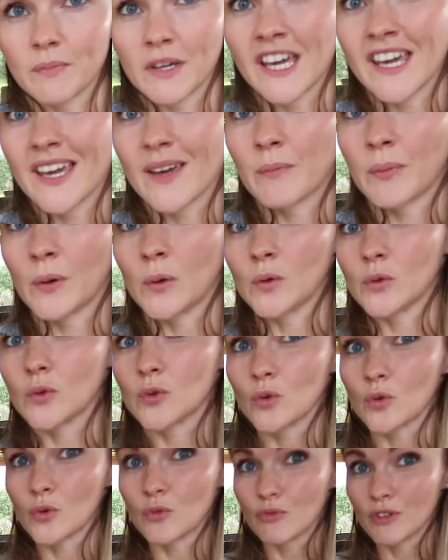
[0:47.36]
people
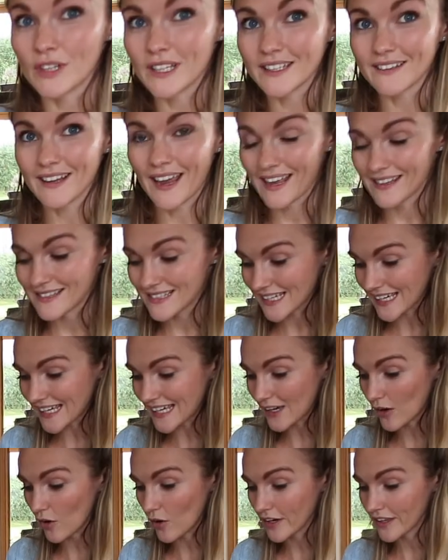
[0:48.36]
don't really tend to
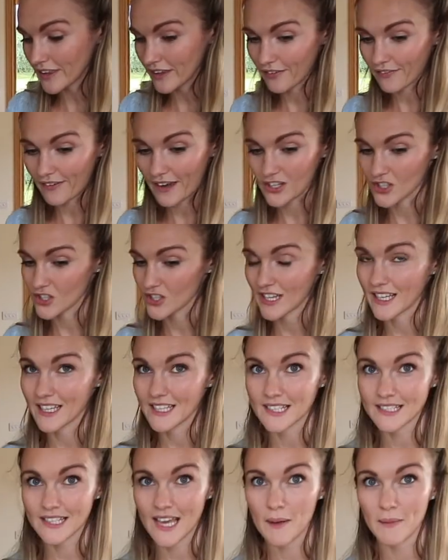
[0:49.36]
eat oily fish
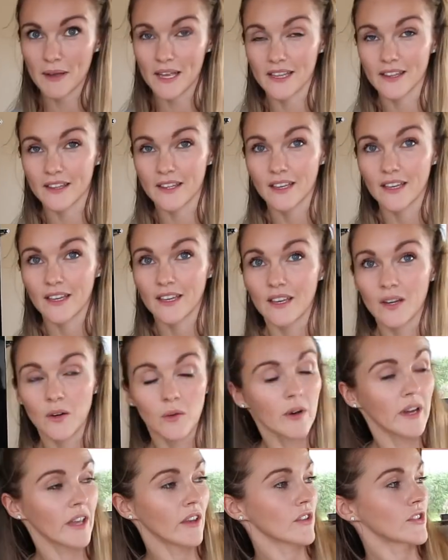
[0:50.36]
like salmon.
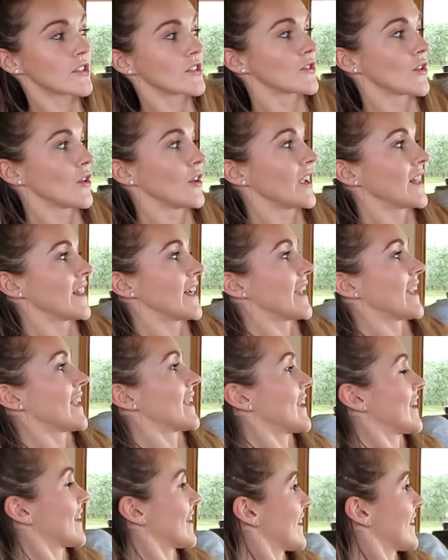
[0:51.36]
What else is oily?